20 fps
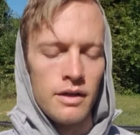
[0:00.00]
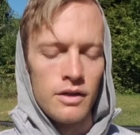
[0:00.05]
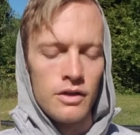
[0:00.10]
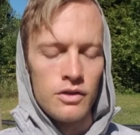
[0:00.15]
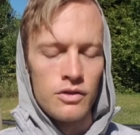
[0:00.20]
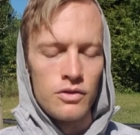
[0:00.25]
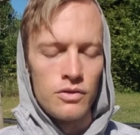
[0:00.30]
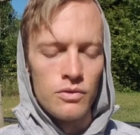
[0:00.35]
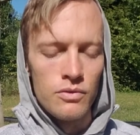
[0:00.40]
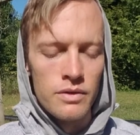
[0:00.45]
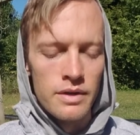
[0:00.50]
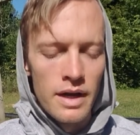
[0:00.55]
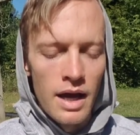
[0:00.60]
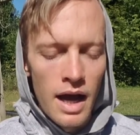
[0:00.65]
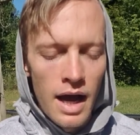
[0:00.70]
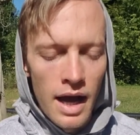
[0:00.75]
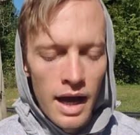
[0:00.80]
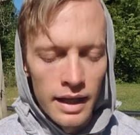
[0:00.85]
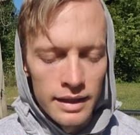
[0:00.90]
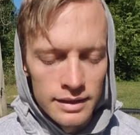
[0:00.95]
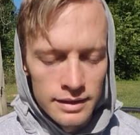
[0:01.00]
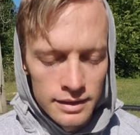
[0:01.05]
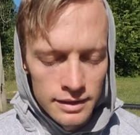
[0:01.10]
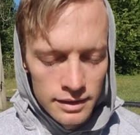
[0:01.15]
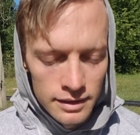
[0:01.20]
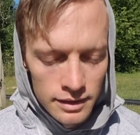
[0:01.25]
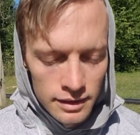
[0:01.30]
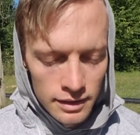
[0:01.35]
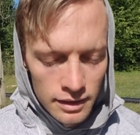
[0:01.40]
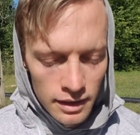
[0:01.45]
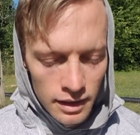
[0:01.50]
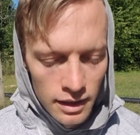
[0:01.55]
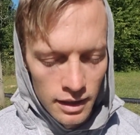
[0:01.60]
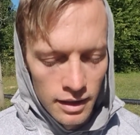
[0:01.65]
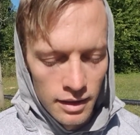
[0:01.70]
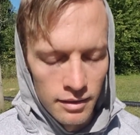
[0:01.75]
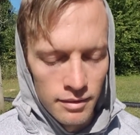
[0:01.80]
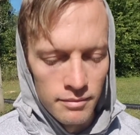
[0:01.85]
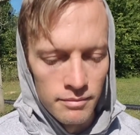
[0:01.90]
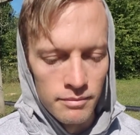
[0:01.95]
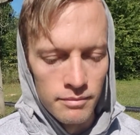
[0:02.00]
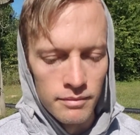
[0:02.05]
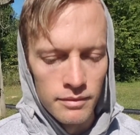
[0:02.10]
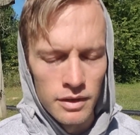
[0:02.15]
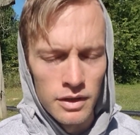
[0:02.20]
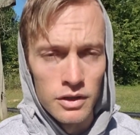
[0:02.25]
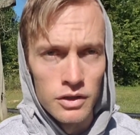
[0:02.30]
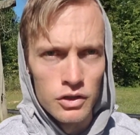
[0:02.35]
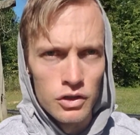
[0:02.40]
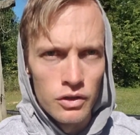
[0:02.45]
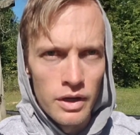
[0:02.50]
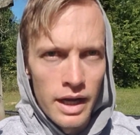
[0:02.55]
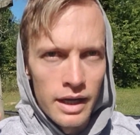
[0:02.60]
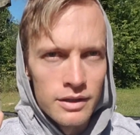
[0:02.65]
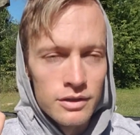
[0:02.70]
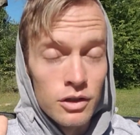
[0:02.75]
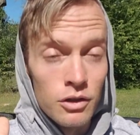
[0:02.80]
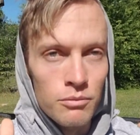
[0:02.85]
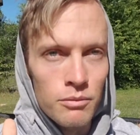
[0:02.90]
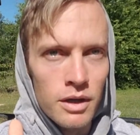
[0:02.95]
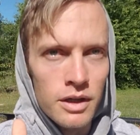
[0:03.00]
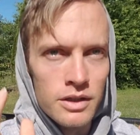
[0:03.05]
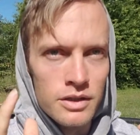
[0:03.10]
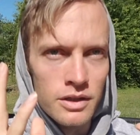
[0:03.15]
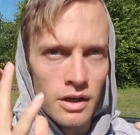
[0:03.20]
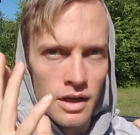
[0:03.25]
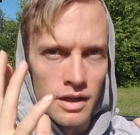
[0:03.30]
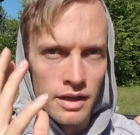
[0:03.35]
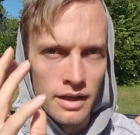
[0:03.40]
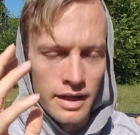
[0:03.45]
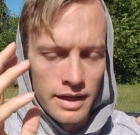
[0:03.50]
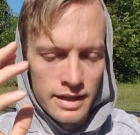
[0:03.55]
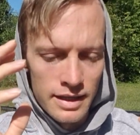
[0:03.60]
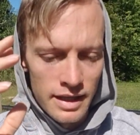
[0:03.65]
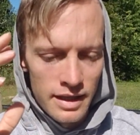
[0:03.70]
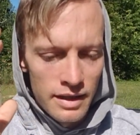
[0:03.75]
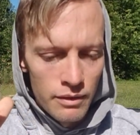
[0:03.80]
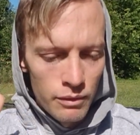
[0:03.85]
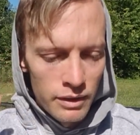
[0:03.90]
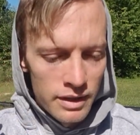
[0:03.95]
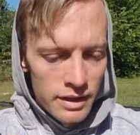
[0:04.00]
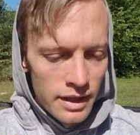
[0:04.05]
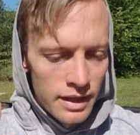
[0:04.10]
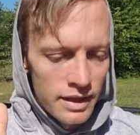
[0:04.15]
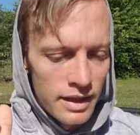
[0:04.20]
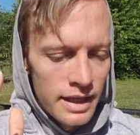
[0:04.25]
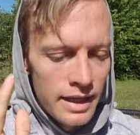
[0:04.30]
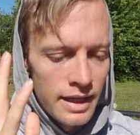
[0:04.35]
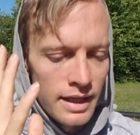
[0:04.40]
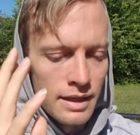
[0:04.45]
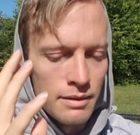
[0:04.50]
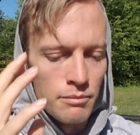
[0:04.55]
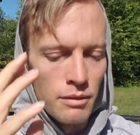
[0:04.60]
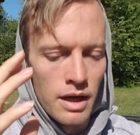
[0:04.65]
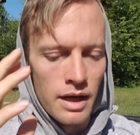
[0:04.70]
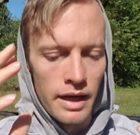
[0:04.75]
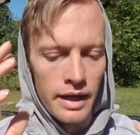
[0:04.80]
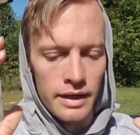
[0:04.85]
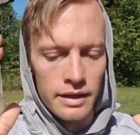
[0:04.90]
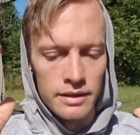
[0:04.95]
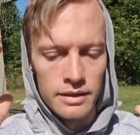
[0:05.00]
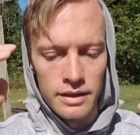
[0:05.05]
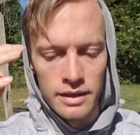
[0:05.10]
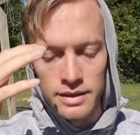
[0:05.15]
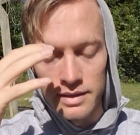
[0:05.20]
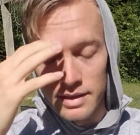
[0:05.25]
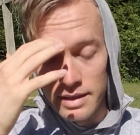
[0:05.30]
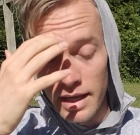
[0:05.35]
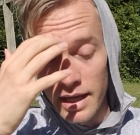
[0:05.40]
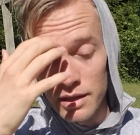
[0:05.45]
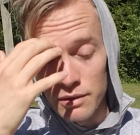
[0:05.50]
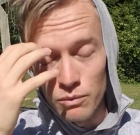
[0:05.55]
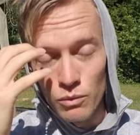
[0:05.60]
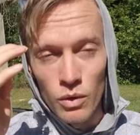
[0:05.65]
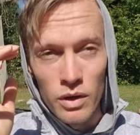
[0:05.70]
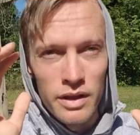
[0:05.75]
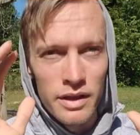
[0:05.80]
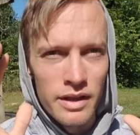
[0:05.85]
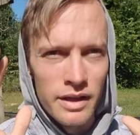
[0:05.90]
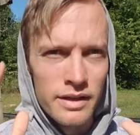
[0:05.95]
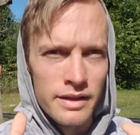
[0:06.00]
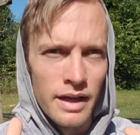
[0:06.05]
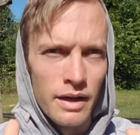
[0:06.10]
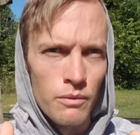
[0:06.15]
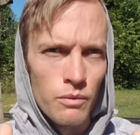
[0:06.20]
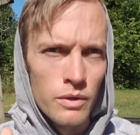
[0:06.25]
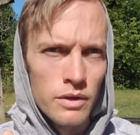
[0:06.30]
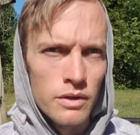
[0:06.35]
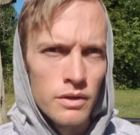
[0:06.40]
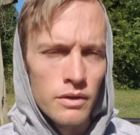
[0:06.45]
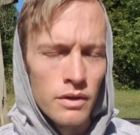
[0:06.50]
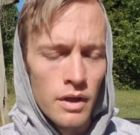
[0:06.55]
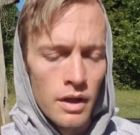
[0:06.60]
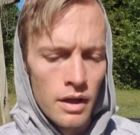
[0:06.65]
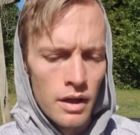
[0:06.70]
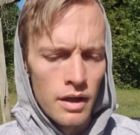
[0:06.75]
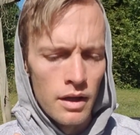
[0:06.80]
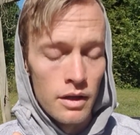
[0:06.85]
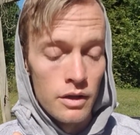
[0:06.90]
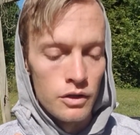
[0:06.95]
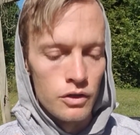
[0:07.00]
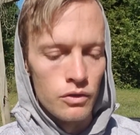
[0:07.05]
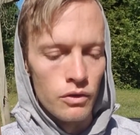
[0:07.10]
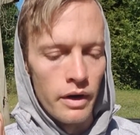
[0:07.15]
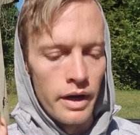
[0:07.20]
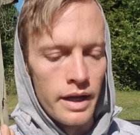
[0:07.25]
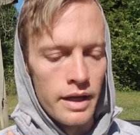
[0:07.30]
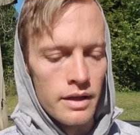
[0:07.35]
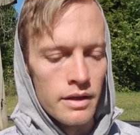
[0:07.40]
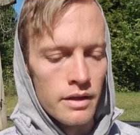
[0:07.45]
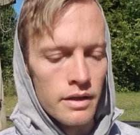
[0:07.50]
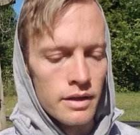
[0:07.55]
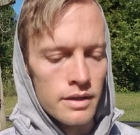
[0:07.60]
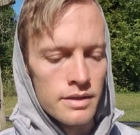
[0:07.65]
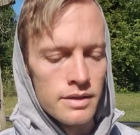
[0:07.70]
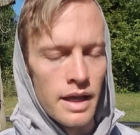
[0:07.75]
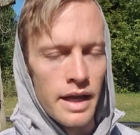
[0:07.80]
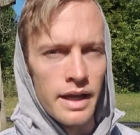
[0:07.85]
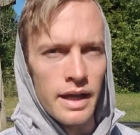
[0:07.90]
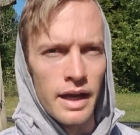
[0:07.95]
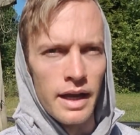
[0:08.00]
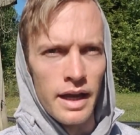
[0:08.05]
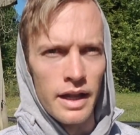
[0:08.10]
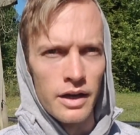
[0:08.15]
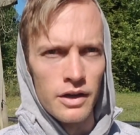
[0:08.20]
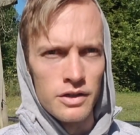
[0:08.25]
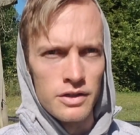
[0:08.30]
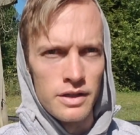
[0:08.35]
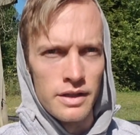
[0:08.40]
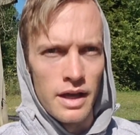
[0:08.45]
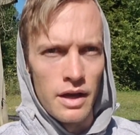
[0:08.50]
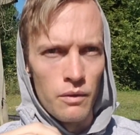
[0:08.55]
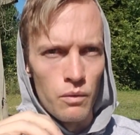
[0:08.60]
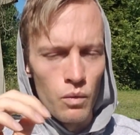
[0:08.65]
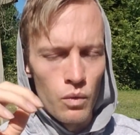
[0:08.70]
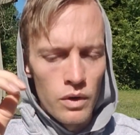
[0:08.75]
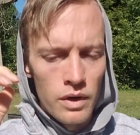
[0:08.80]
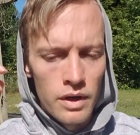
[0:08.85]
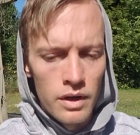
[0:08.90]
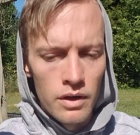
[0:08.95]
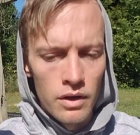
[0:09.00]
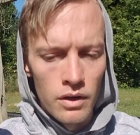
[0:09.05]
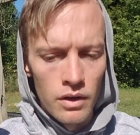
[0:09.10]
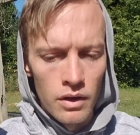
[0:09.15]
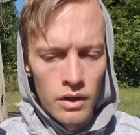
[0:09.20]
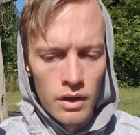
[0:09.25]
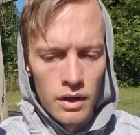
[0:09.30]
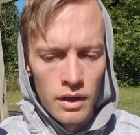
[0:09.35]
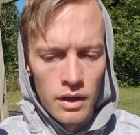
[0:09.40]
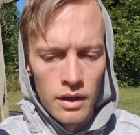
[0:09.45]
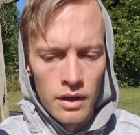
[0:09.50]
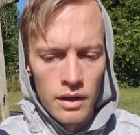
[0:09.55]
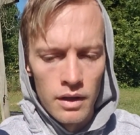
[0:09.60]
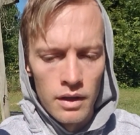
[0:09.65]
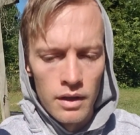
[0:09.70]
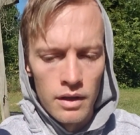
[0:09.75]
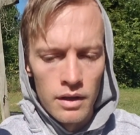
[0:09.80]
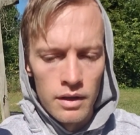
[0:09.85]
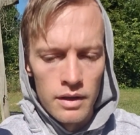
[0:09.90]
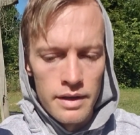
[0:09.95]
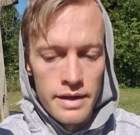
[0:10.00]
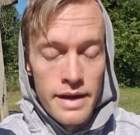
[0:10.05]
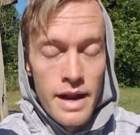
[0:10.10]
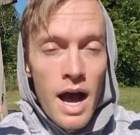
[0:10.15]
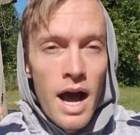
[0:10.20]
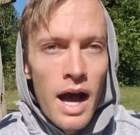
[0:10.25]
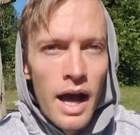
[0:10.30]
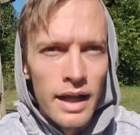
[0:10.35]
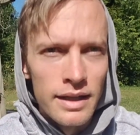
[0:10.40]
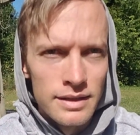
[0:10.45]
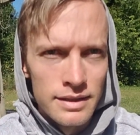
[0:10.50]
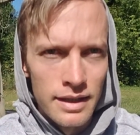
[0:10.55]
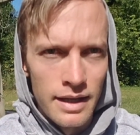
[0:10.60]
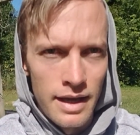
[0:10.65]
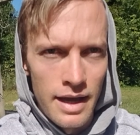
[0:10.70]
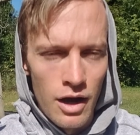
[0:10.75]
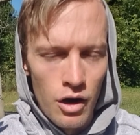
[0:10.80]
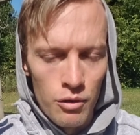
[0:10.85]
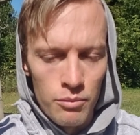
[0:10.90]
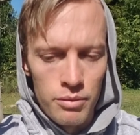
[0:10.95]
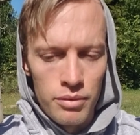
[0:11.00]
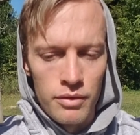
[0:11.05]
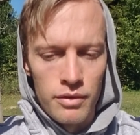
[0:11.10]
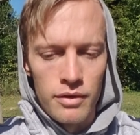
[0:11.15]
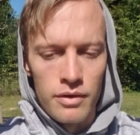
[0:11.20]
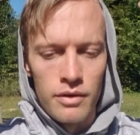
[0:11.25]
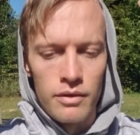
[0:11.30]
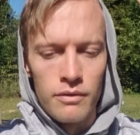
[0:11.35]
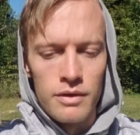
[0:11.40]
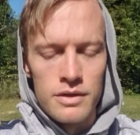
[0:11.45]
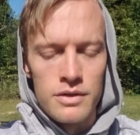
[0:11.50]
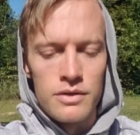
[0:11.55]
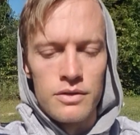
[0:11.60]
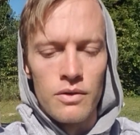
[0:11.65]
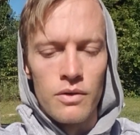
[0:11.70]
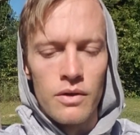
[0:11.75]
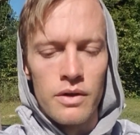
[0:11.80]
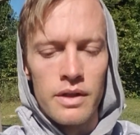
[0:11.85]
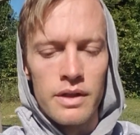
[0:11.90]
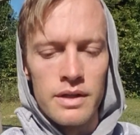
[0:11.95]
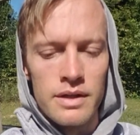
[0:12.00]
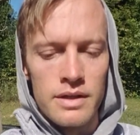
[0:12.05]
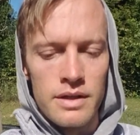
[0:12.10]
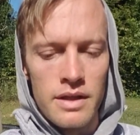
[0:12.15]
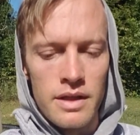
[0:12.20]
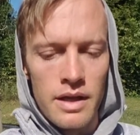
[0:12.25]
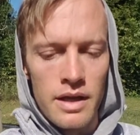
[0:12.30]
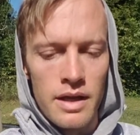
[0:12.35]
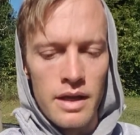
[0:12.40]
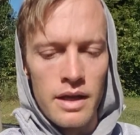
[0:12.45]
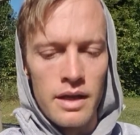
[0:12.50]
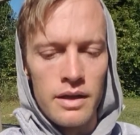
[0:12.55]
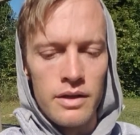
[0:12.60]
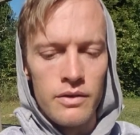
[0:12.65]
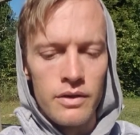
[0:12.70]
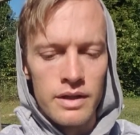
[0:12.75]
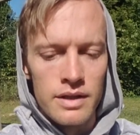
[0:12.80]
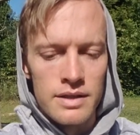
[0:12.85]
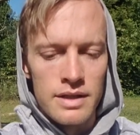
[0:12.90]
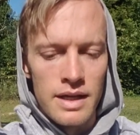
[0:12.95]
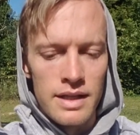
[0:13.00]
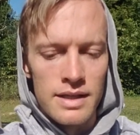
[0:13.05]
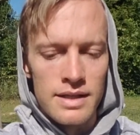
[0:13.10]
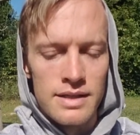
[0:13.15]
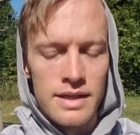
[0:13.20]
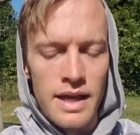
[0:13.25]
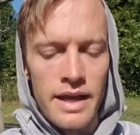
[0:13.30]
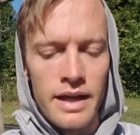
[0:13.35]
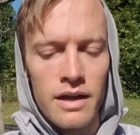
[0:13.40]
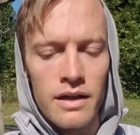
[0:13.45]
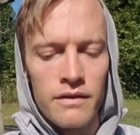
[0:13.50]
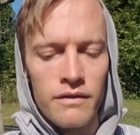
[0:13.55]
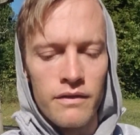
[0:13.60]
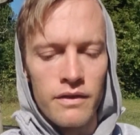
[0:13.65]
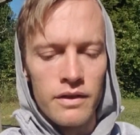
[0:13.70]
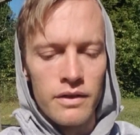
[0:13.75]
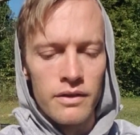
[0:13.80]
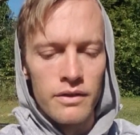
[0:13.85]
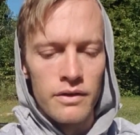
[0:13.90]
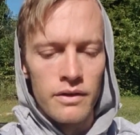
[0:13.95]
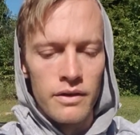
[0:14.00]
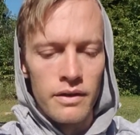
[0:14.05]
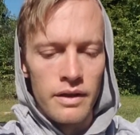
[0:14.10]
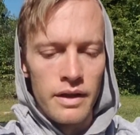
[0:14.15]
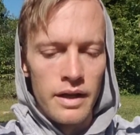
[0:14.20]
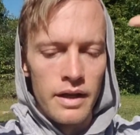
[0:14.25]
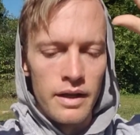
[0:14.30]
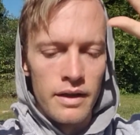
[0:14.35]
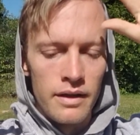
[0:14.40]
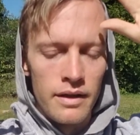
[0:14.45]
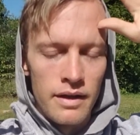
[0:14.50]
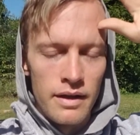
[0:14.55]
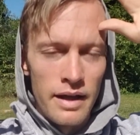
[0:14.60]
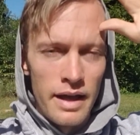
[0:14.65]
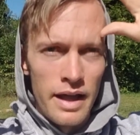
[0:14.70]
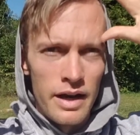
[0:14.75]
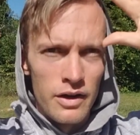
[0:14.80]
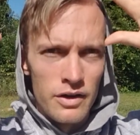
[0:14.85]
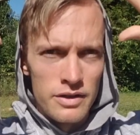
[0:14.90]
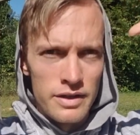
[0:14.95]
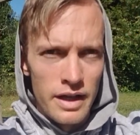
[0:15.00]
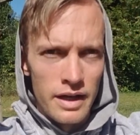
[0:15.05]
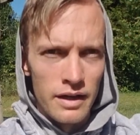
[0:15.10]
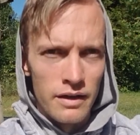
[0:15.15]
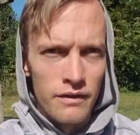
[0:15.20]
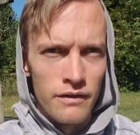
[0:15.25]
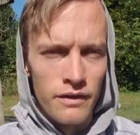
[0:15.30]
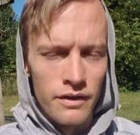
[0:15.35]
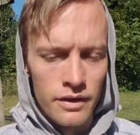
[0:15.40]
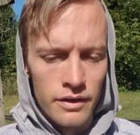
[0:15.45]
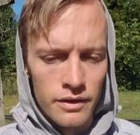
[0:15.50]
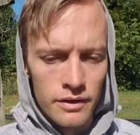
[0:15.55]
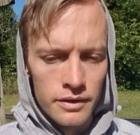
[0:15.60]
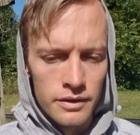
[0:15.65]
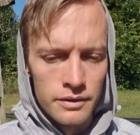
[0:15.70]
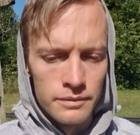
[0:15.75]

to not contract so much with the thinking mind, because that's one thing that will drain the psychic energy, that will not help restore the you could say the psychic field or the energetic field.